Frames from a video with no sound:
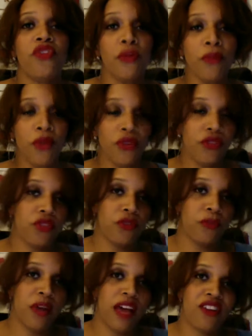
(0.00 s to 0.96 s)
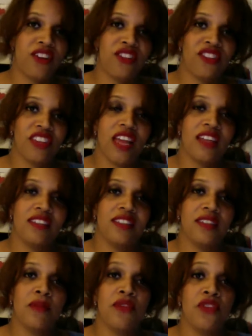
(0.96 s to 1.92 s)
personal patterns and
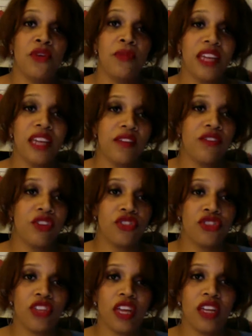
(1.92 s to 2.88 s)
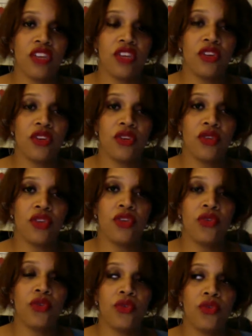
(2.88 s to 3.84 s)
some of your behaviors that, you know,
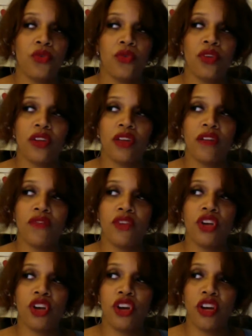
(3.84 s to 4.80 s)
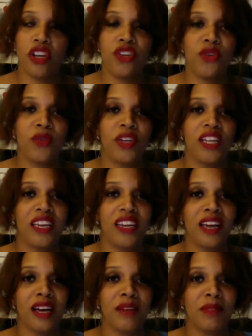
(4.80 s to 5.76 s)
you, if you could, you would clean
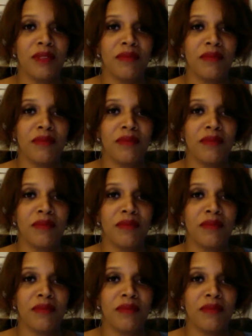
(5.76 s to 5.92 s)
up?